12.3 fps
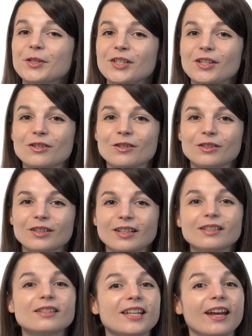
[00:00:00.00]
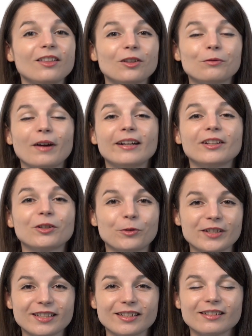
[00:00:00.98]
2, take the writing
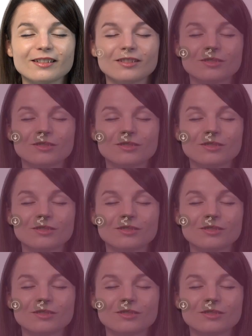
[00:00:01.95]
quizzes.